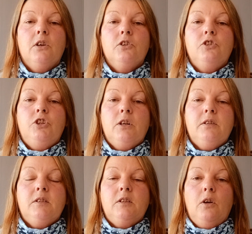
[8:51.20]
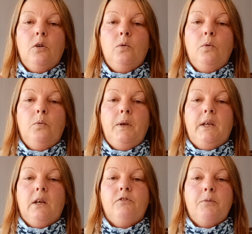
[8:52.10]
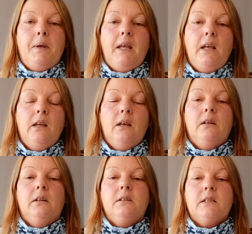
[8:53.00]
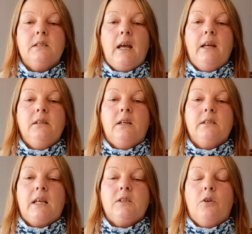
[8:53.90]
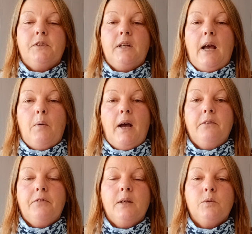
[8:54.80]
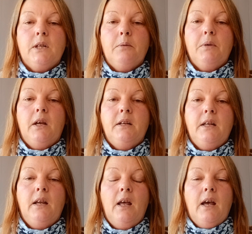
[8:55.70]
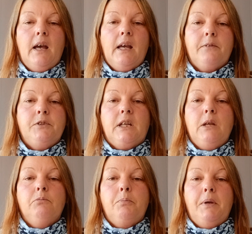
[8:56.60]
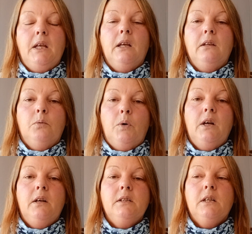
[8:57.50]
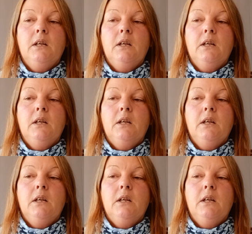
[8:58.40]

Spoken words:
just so we can repeat and understand, because that's often how I find when I'm learning, I have to keep repeating the word.